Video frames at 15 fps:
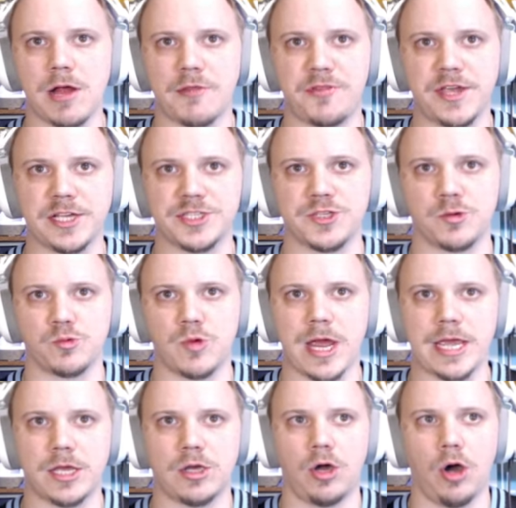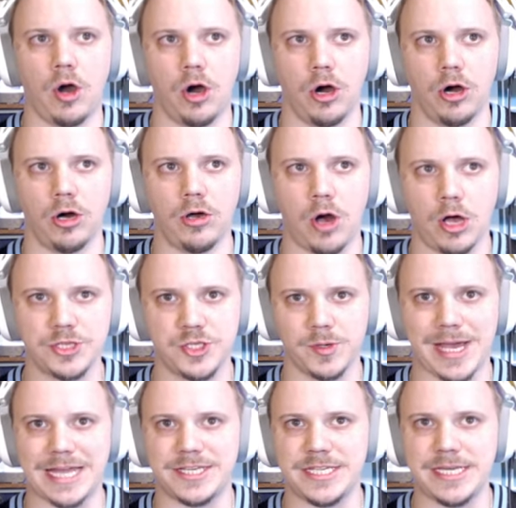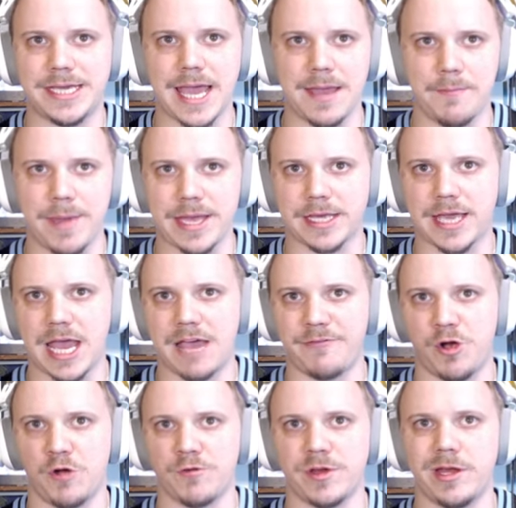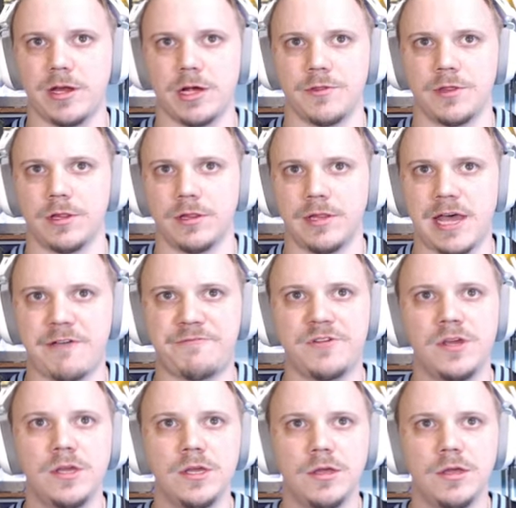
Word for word: I think it's the right call. Also got DK Metcalf over here on the left.